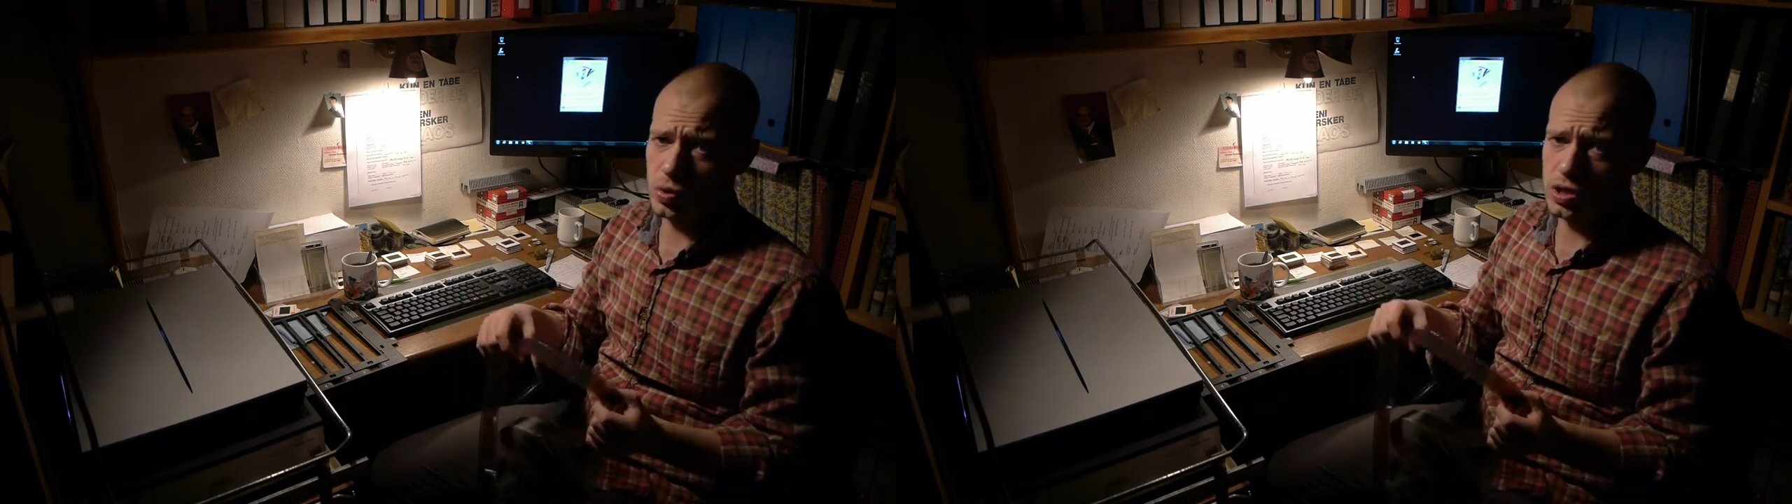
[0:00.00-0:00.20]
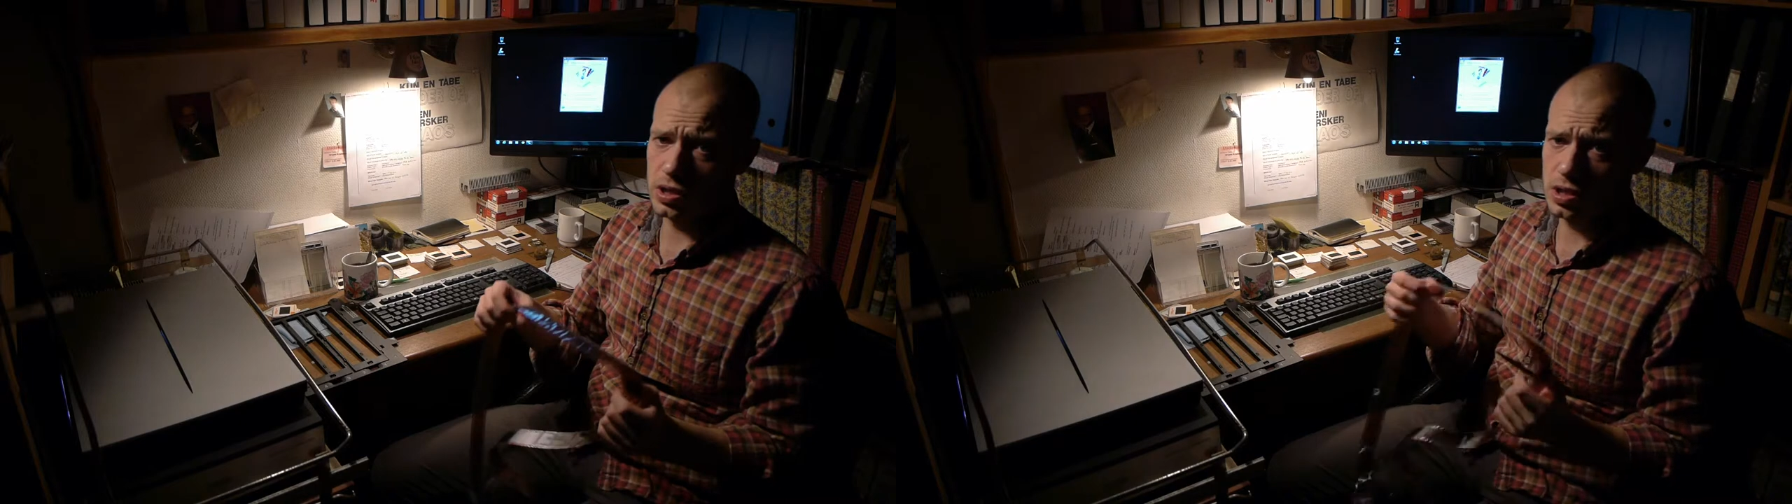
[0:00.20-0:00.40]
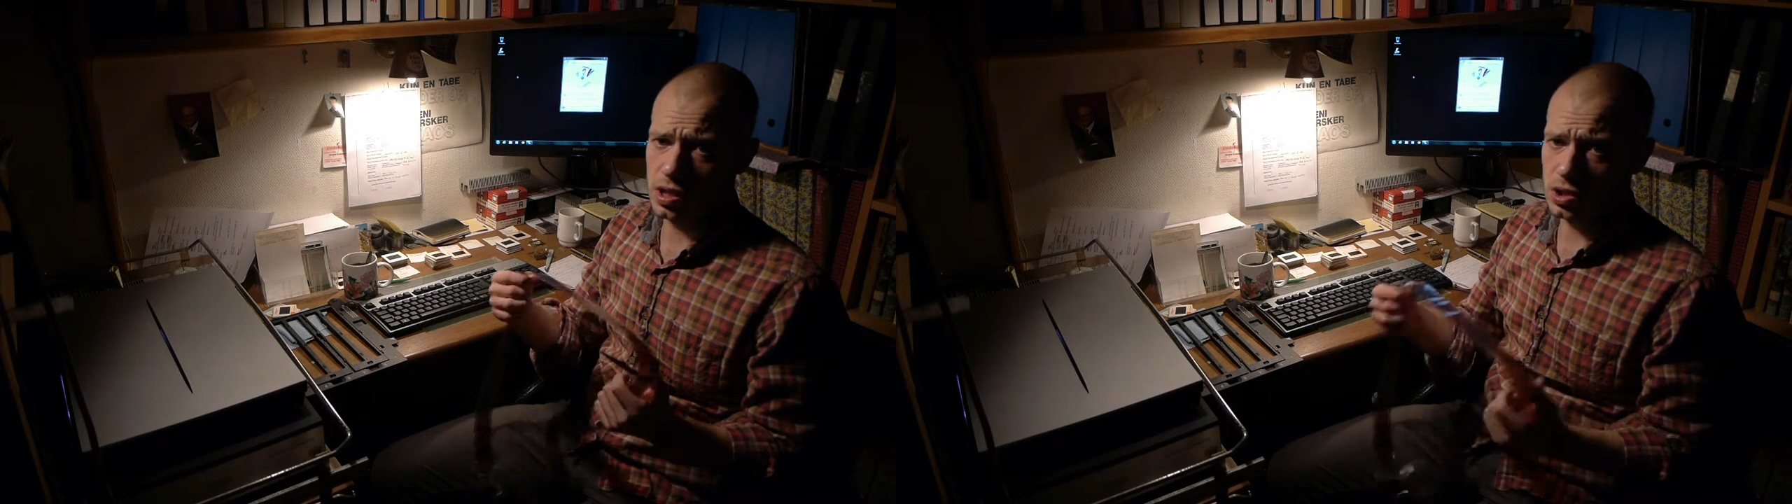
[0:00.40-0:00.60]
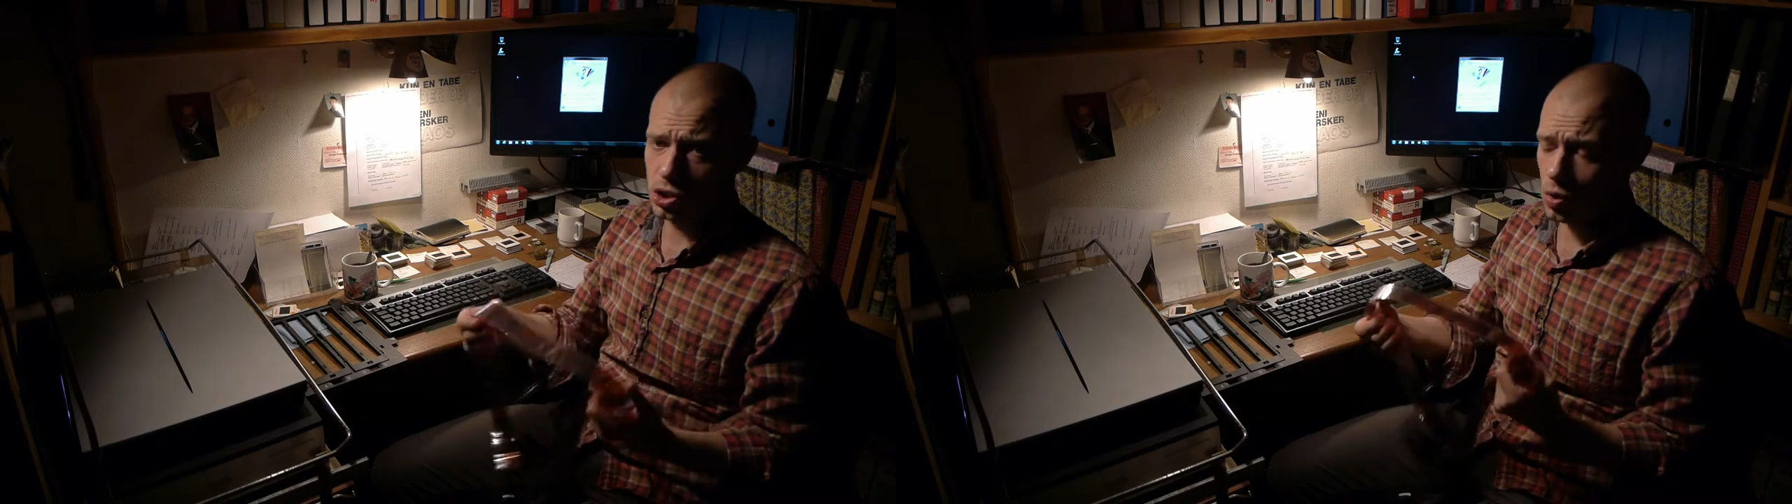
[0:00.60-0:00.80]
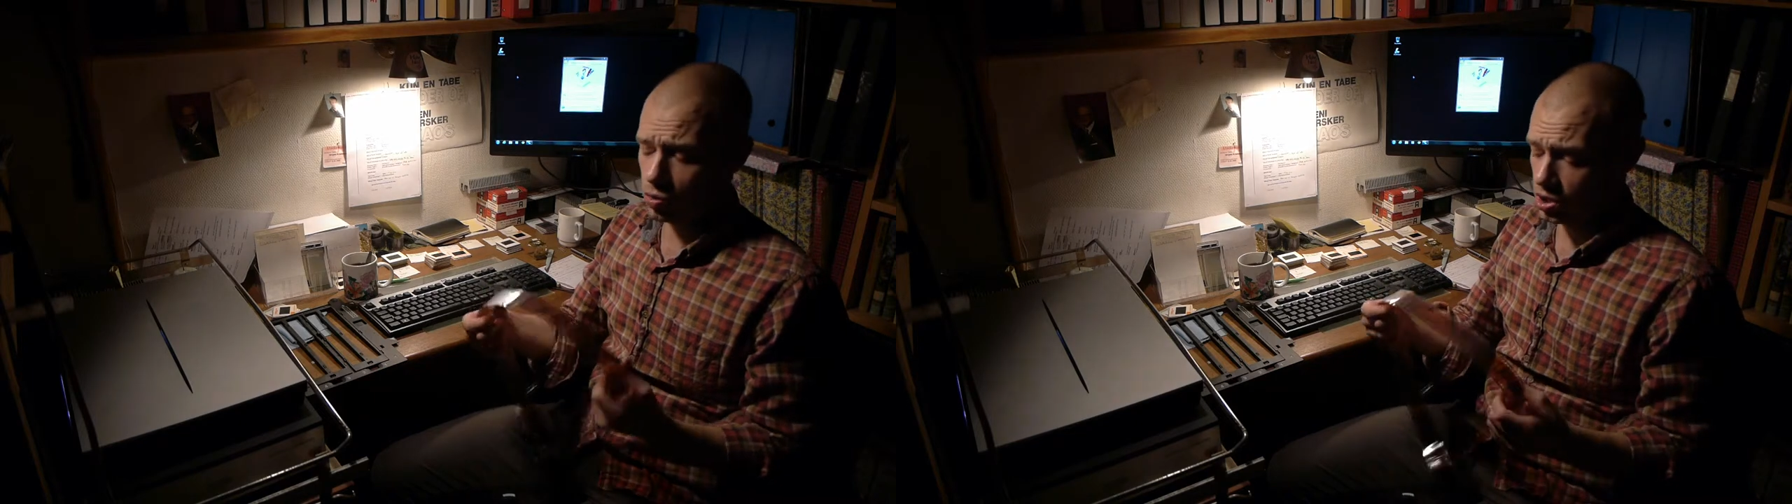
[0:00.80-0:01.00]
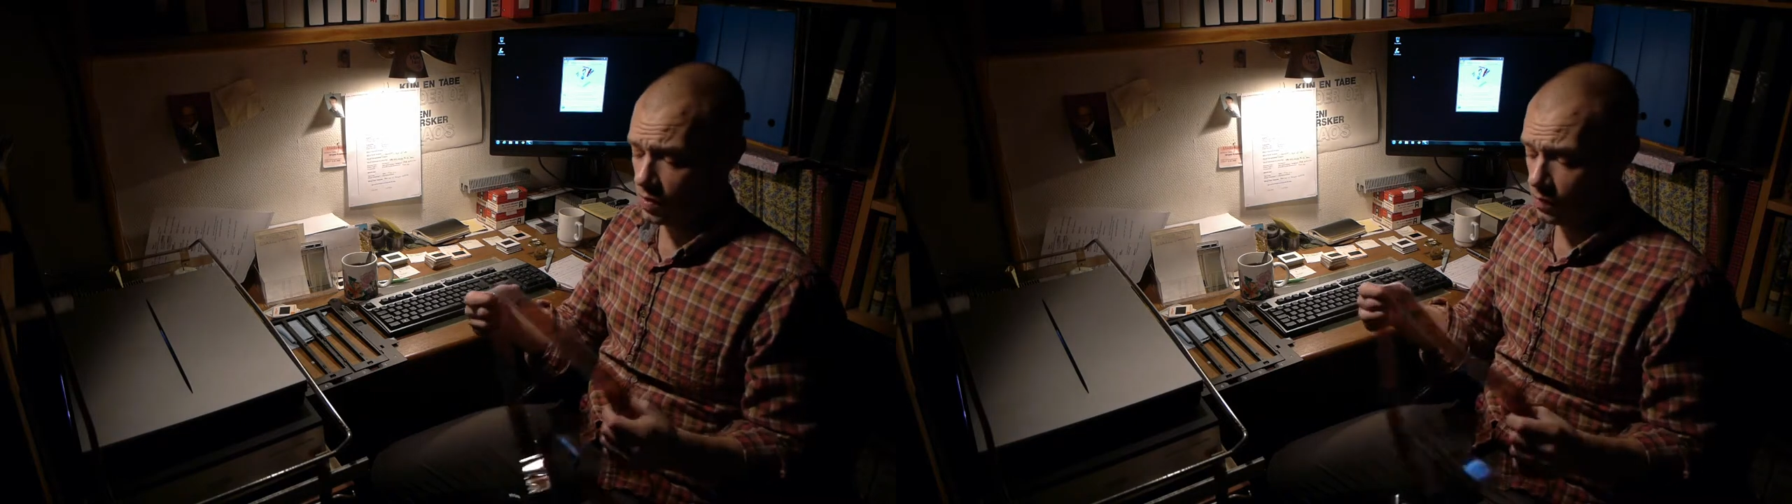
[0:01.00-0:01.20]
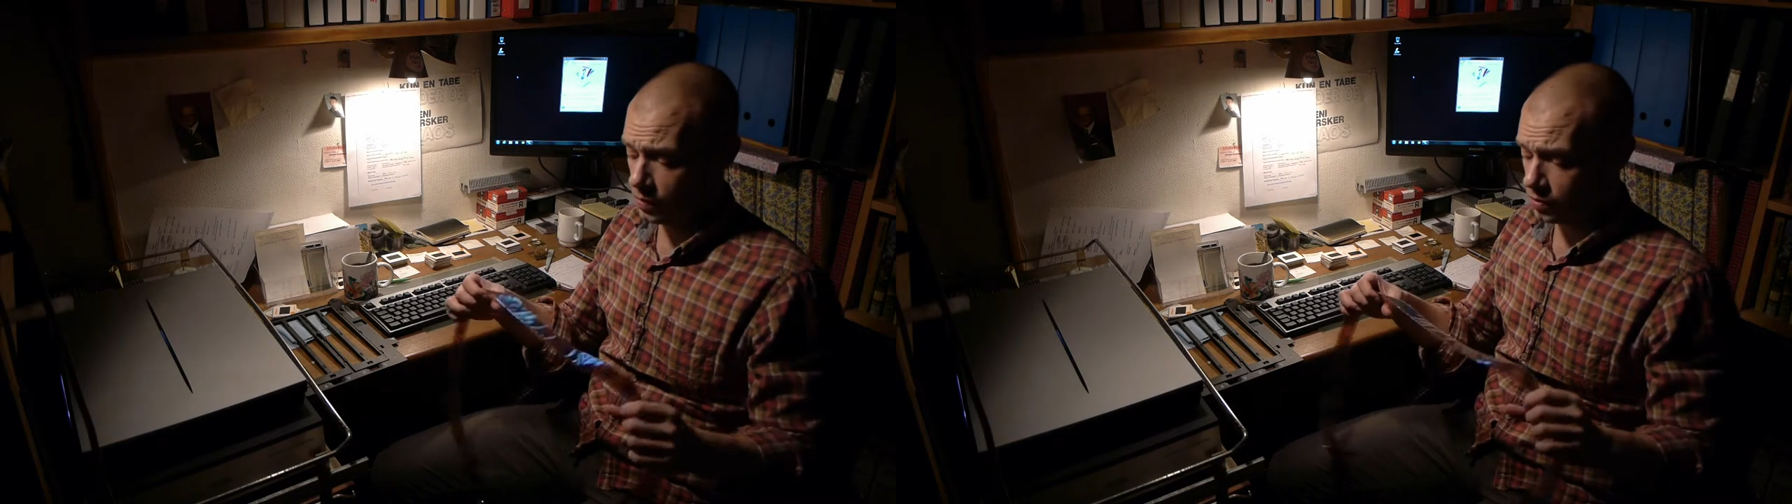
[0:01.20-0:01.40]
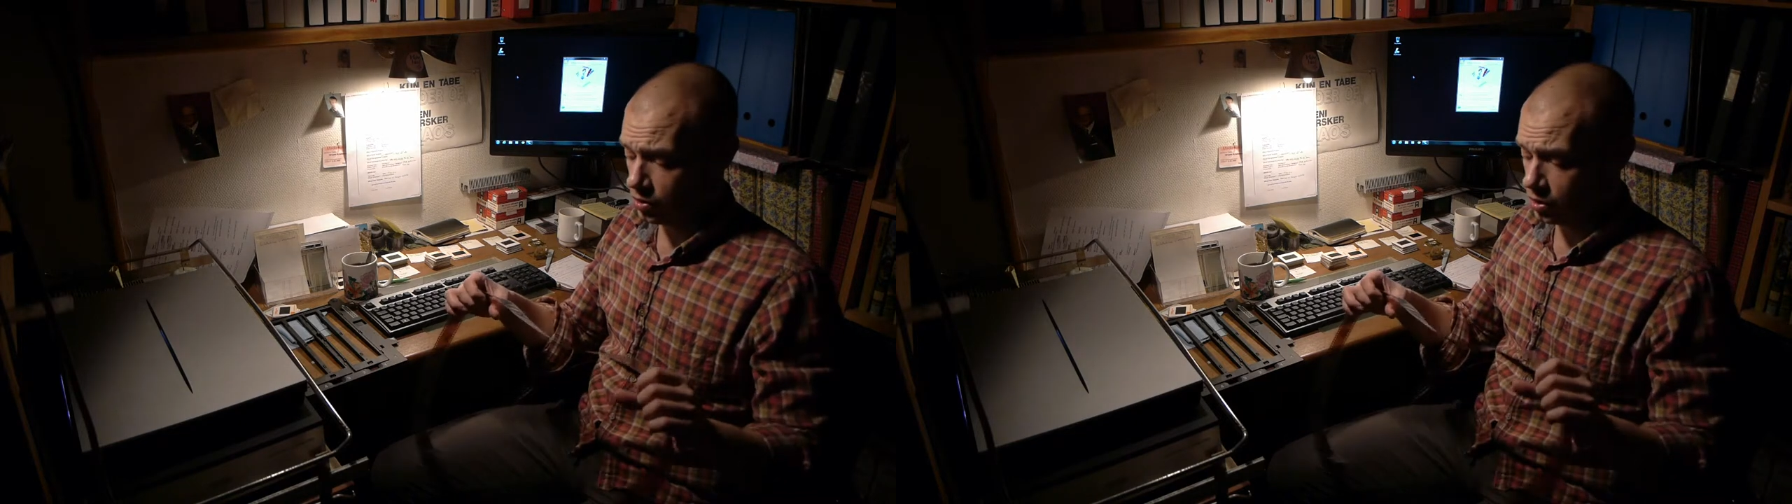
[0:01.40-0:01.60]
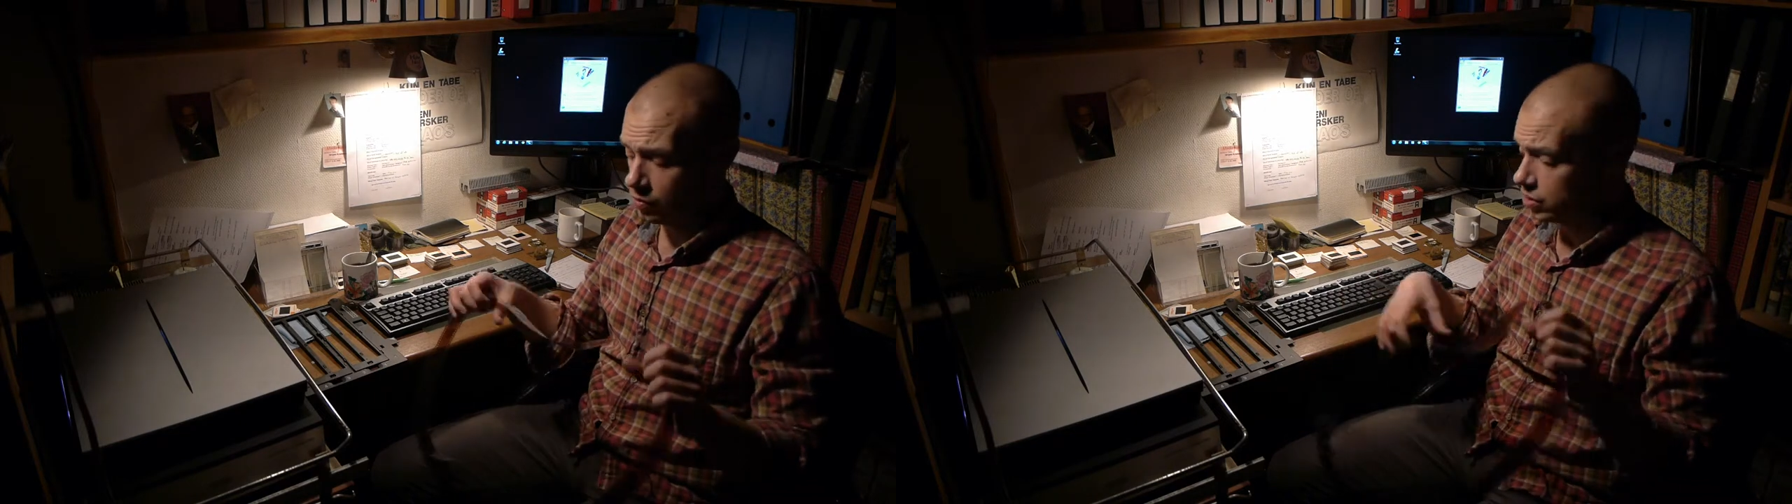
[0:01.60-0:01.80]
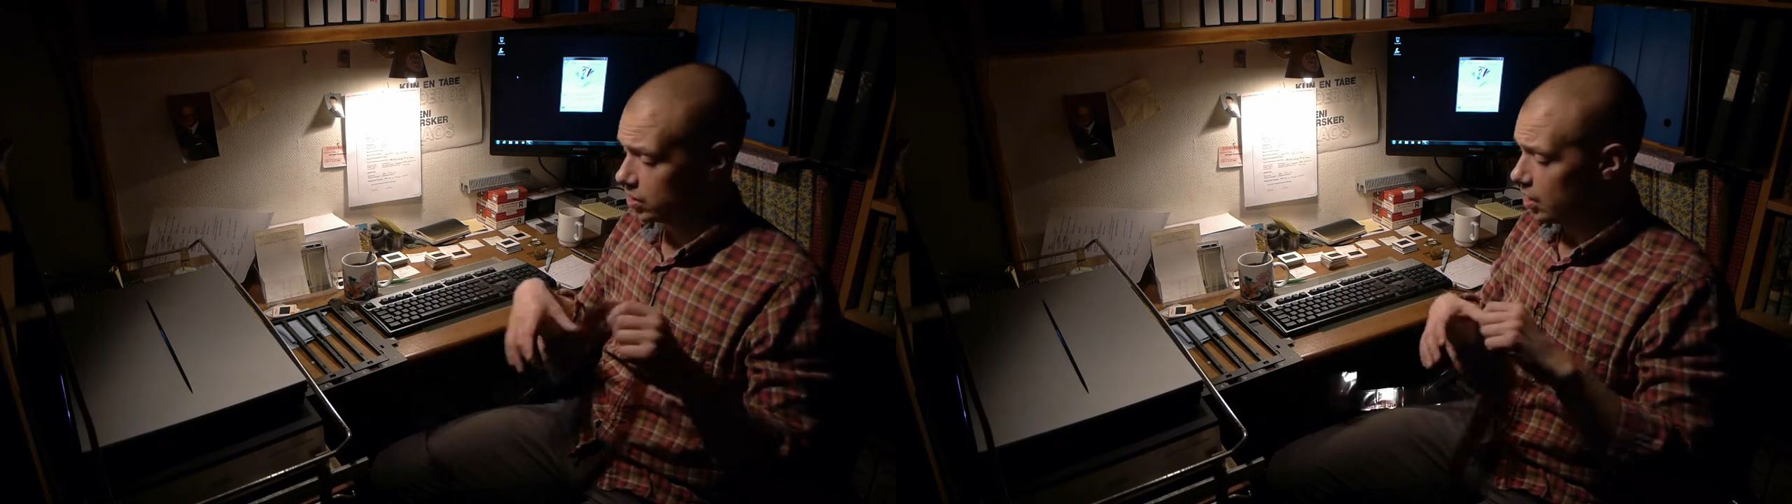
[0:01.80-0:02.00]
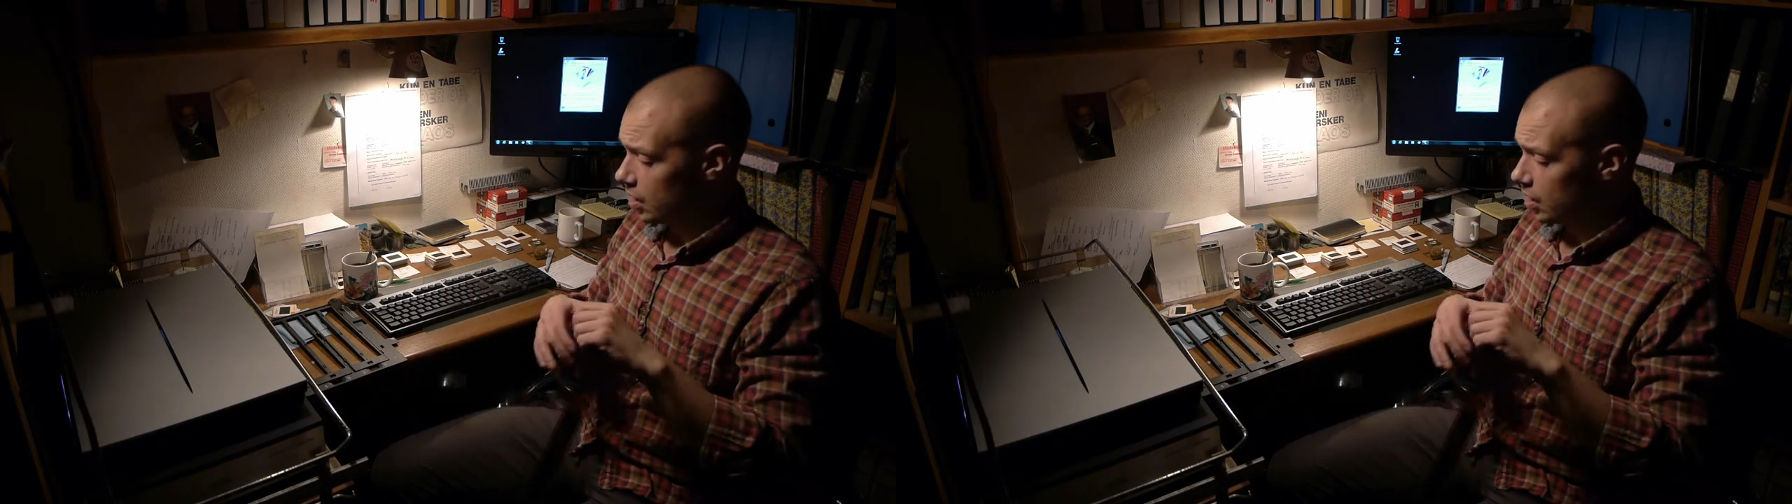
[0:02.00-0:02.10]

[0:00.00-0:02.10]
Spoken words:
easy and so simple to use.